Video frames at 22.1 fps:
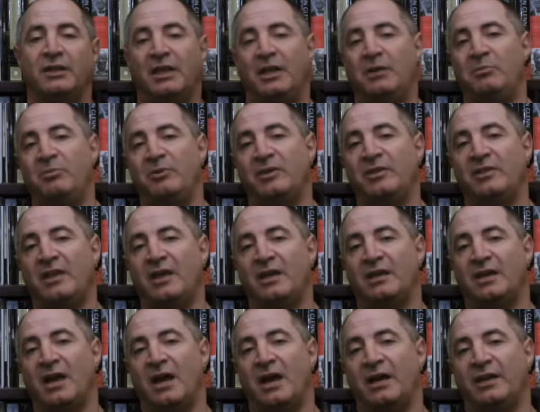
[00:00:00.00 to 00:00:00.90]
keeping
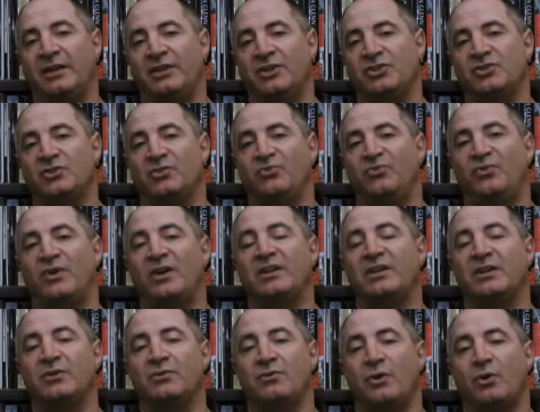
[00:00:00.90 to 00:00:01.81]
the initial
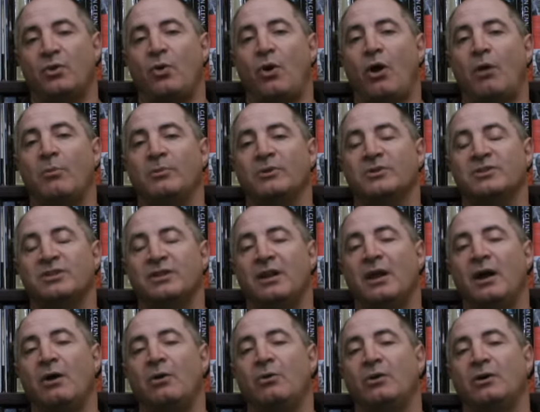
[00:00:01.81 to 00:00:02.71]
funding requirements
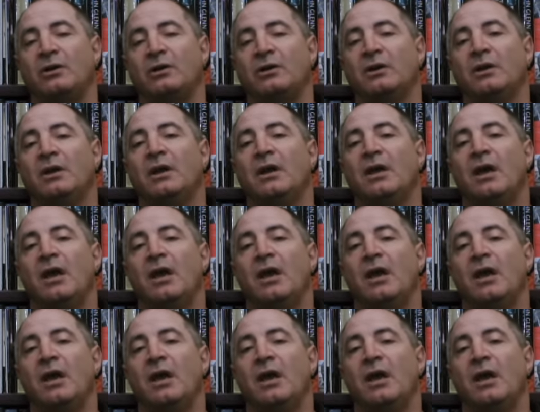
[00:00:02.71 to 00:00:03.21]
lower